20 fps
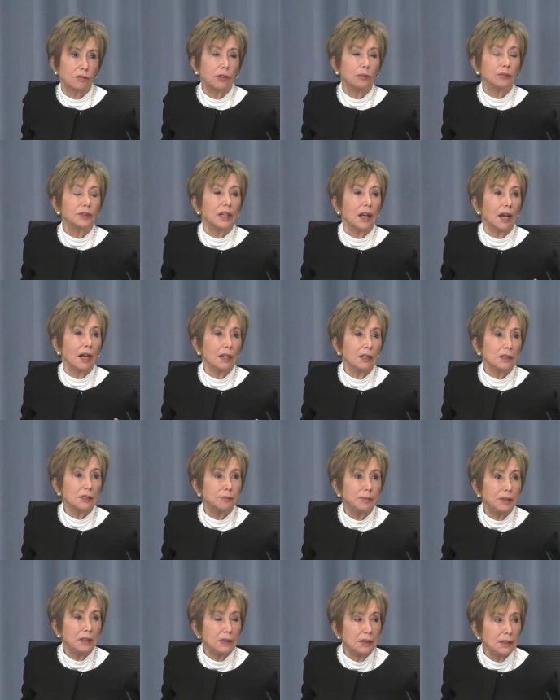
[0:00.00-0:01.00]
from the
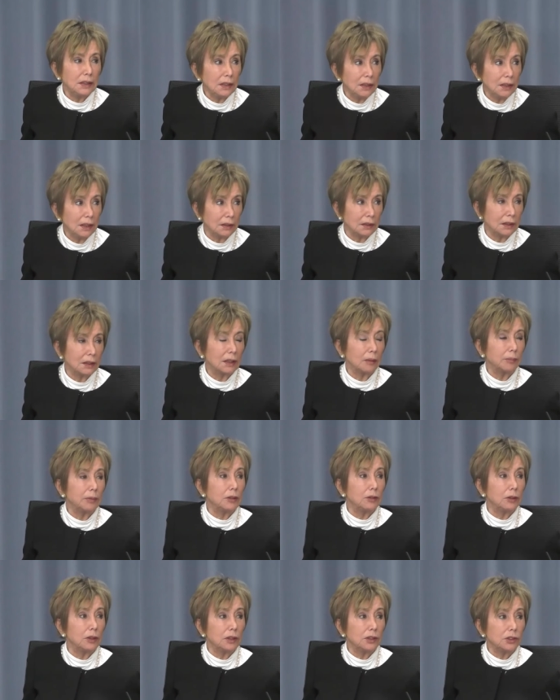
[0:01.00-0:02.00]
ISBT and the
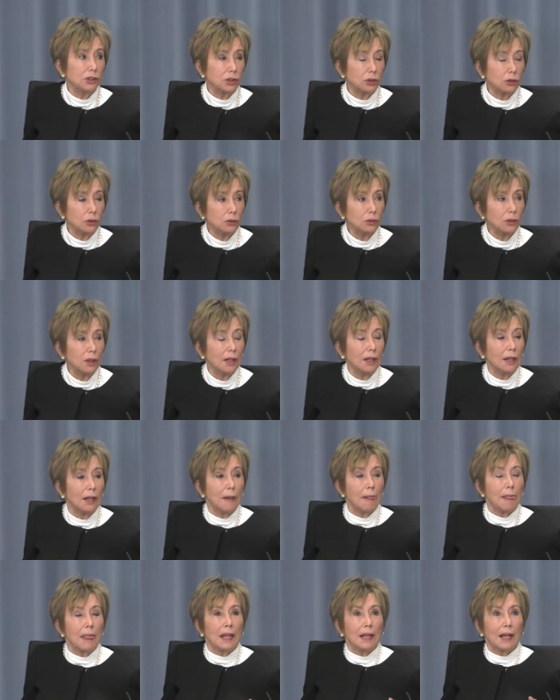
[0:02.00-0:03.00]
WHO
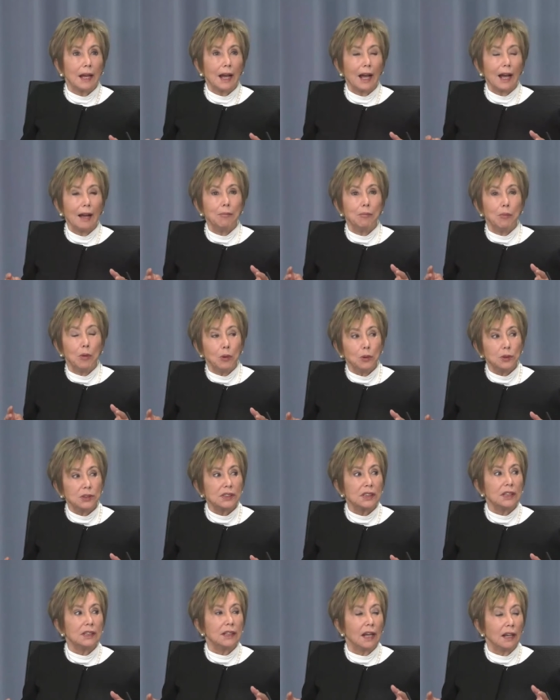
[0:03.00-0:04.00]
are
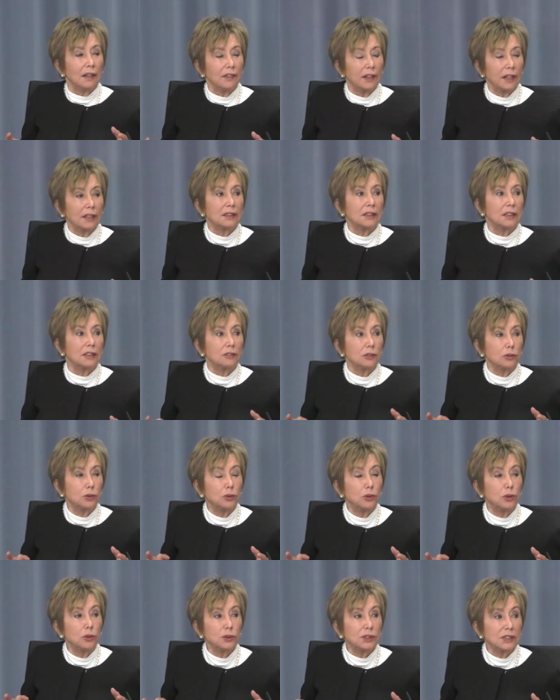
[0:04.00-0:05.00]
mostly directed
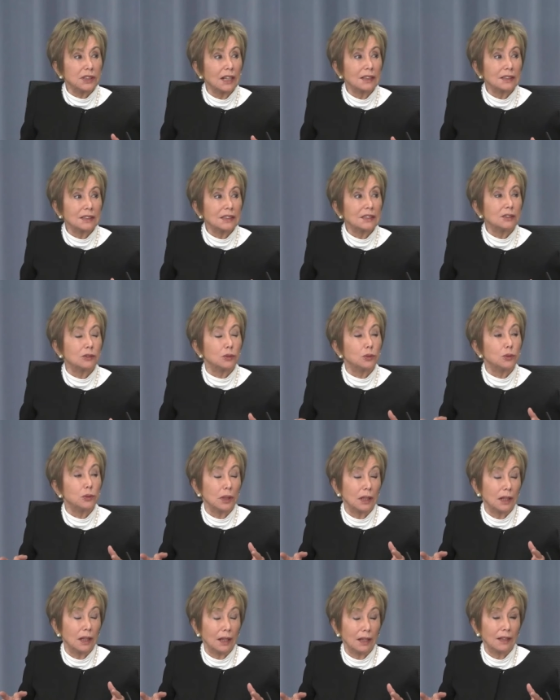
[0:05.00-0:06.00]
to those countries
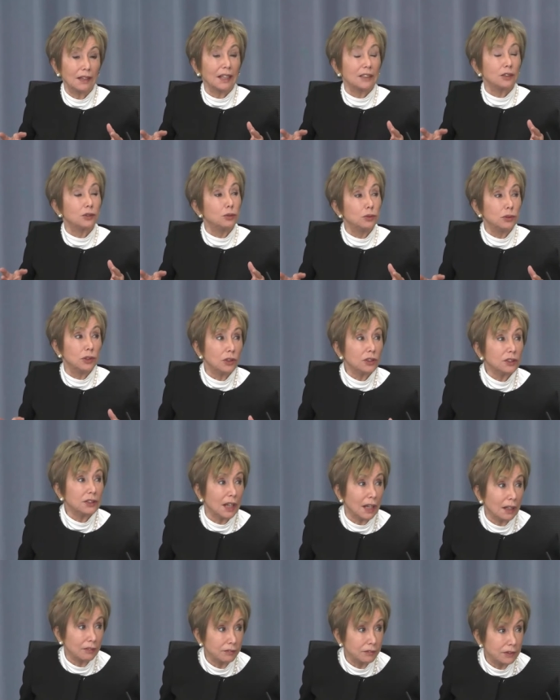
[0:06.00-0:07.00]
that do
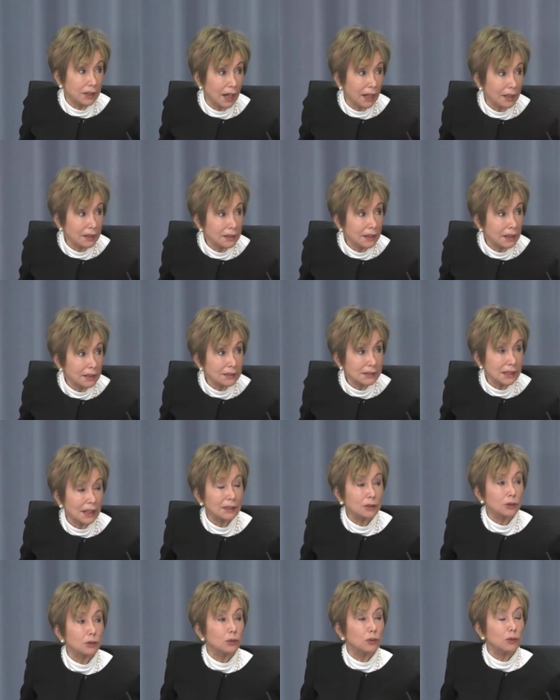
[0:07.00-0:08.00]
not have guidelines
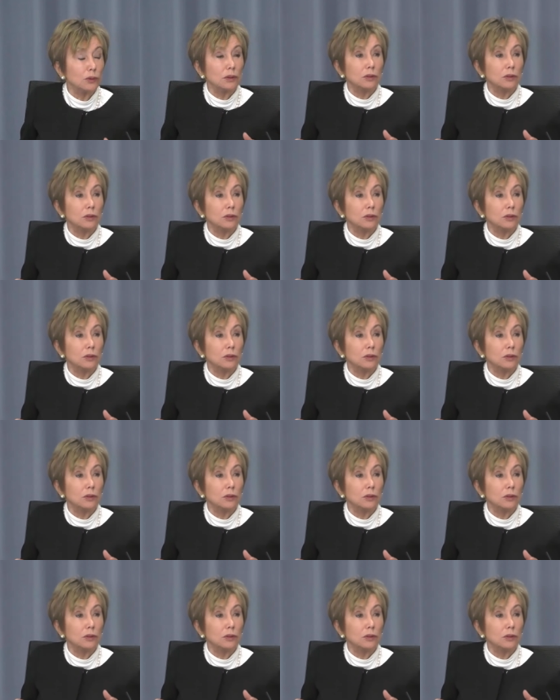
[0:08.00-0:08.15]
and